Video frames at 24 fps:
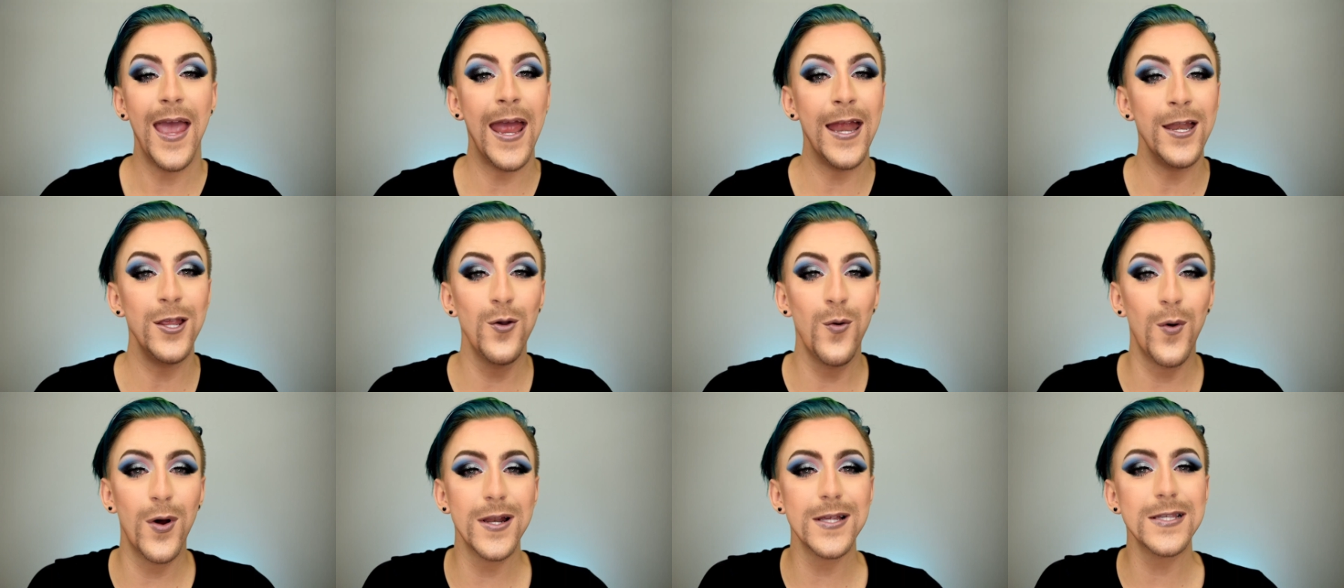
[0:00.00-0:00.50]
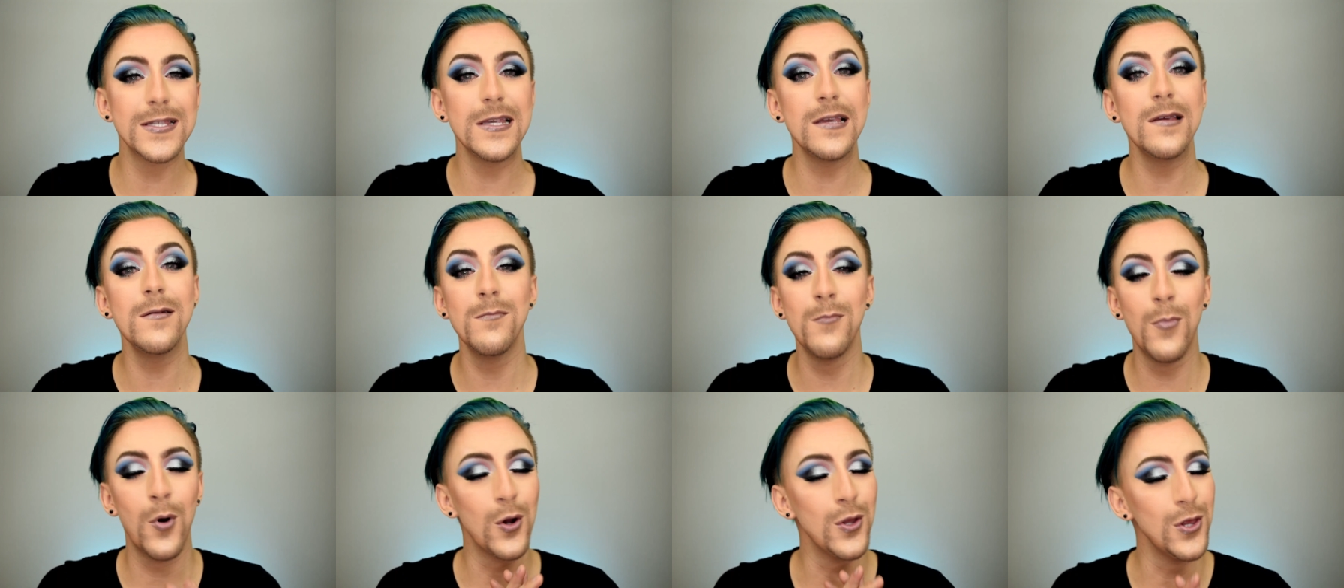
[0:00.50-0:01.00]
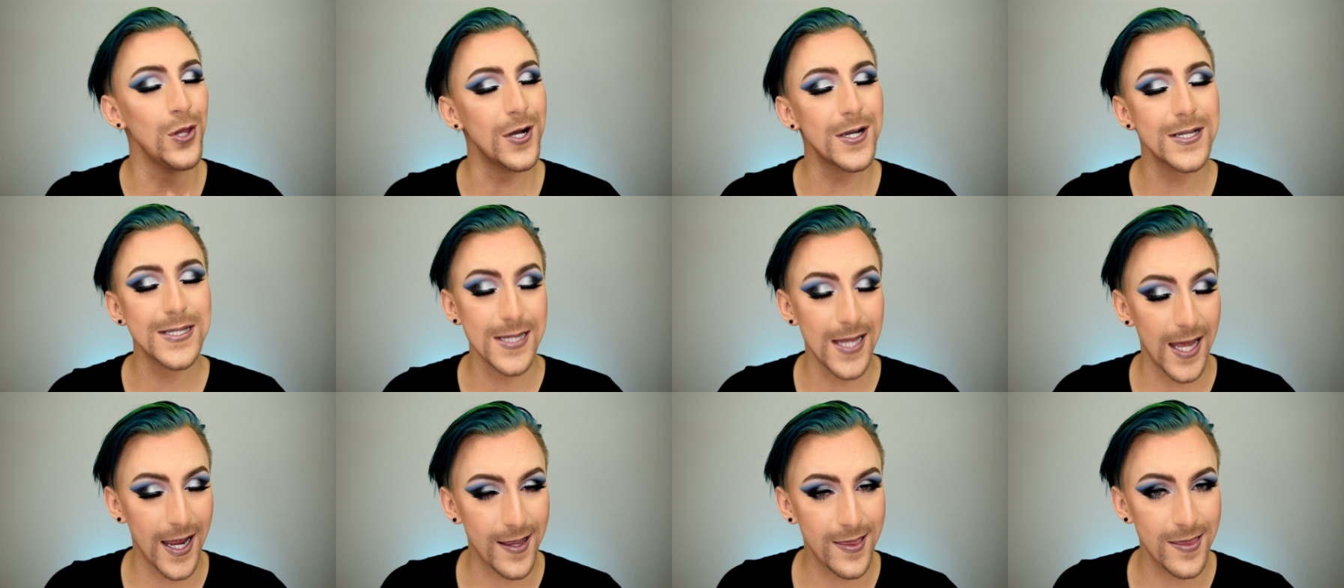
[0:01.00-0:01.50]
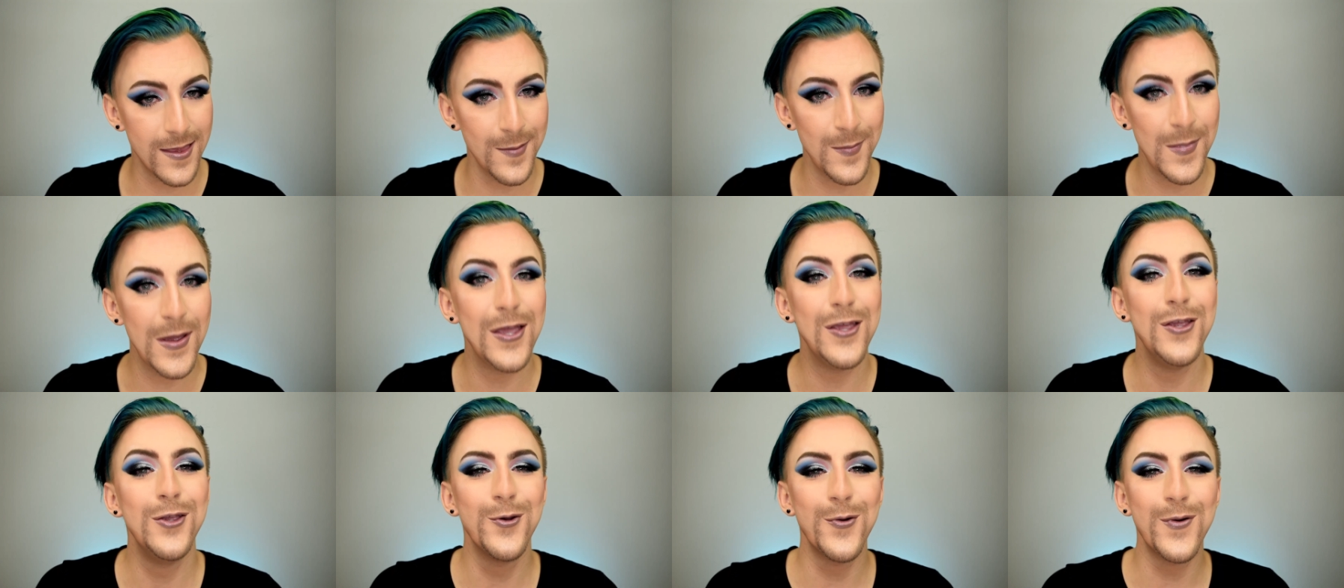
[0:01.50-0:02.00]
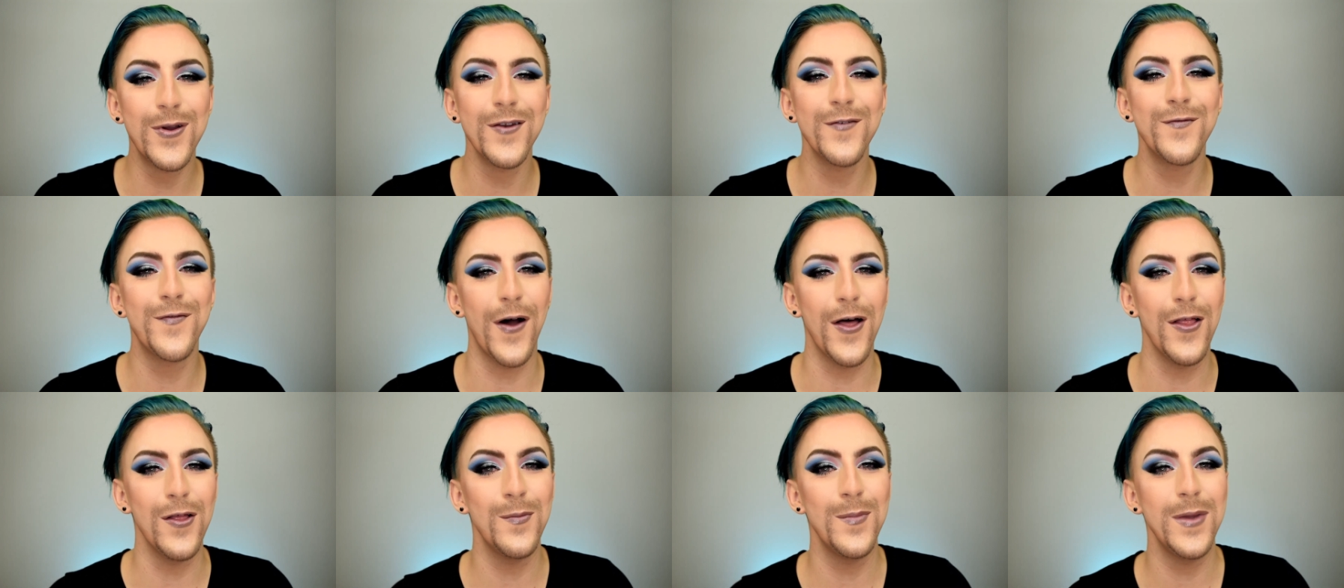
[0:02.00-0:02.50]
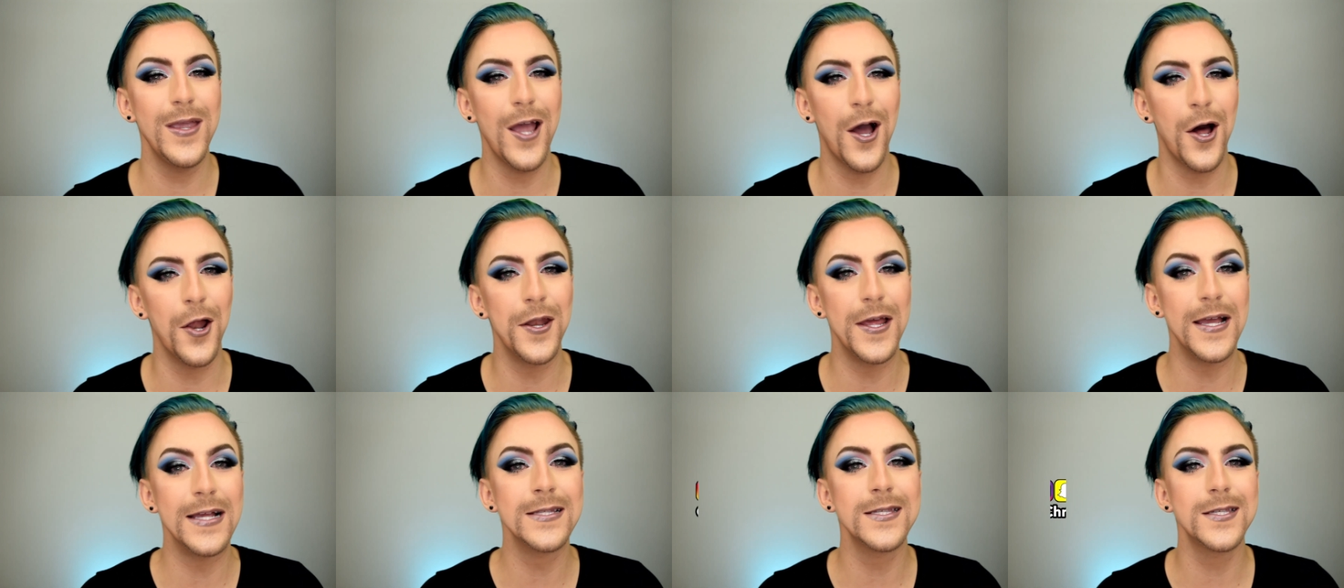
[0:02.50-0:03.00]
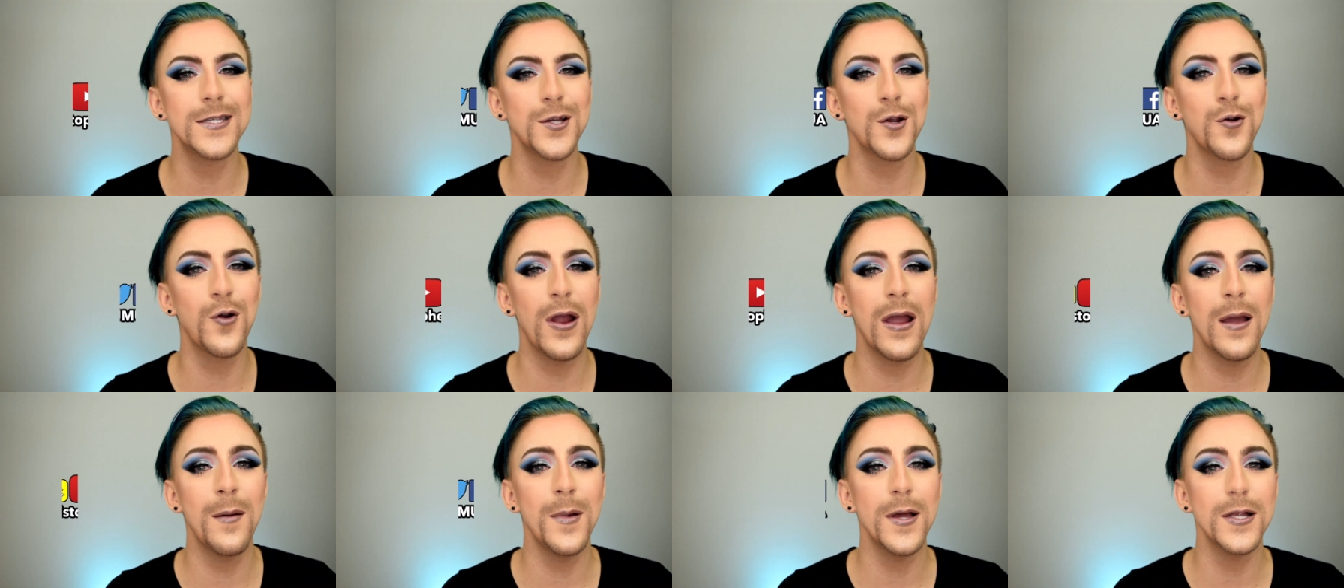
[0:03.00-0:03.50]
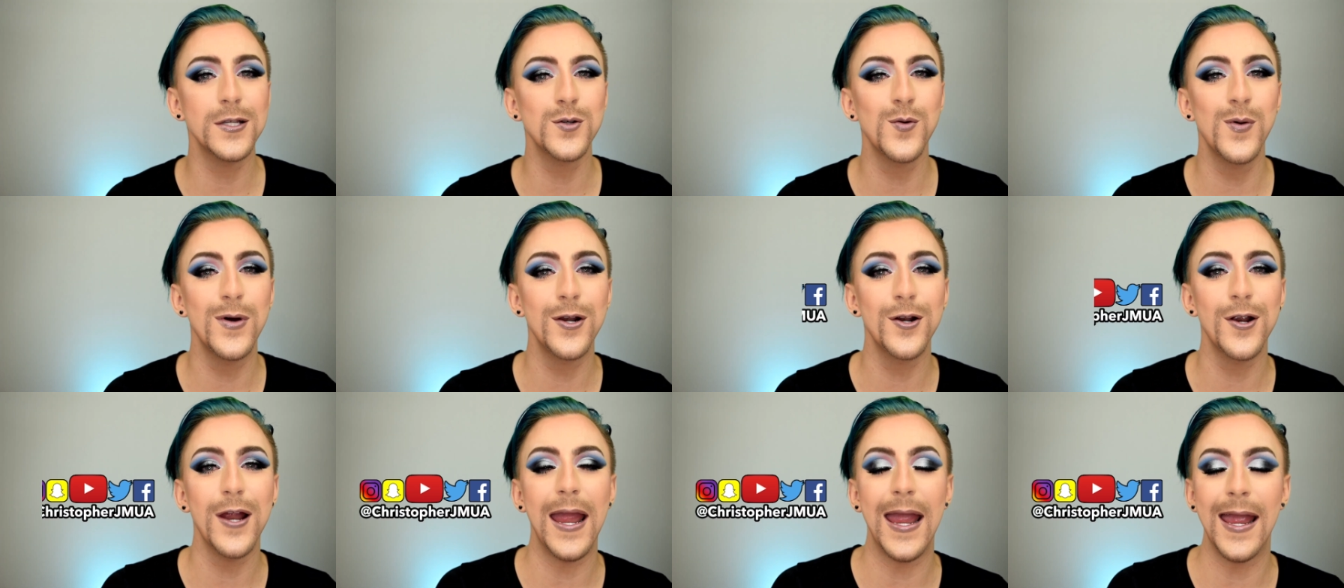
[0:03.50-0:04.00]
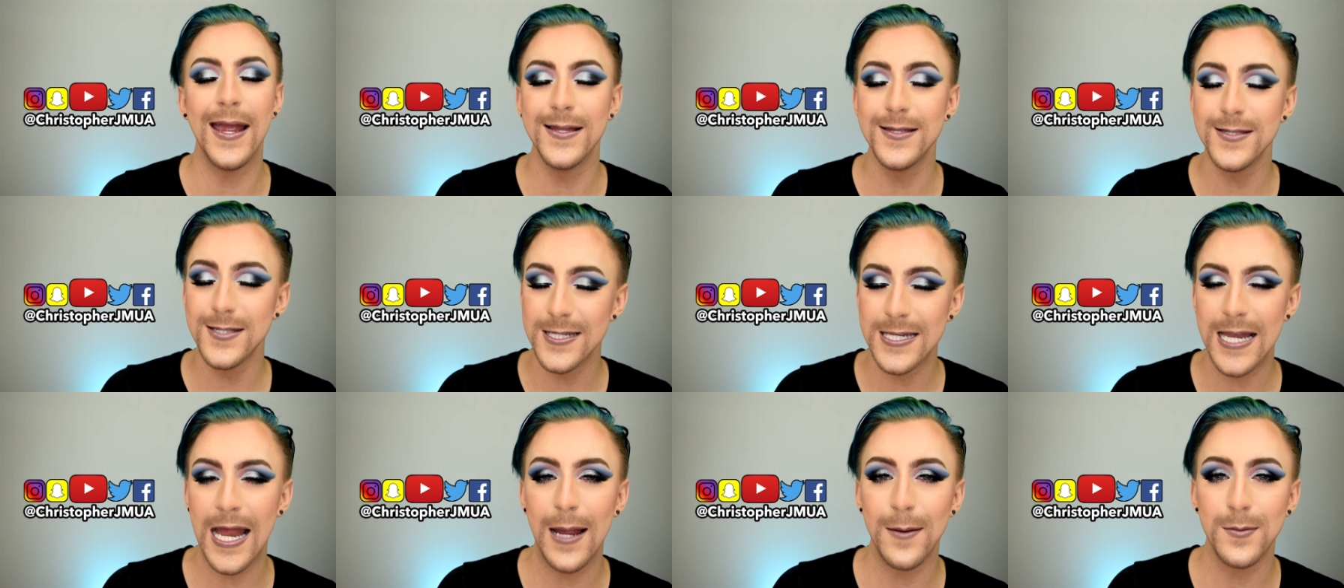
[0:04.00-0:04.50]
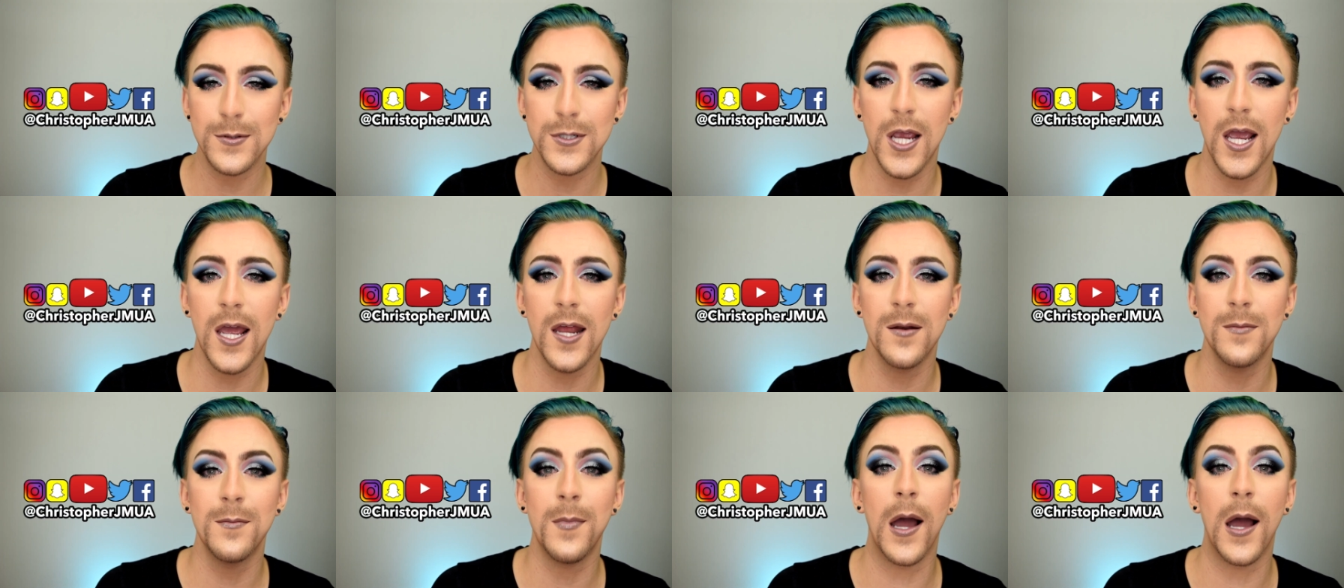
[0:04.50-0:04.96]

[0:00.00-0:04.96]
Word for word: And you want to see more looks like them, you can follow me on Instagram, Twitter, and and Snapchat.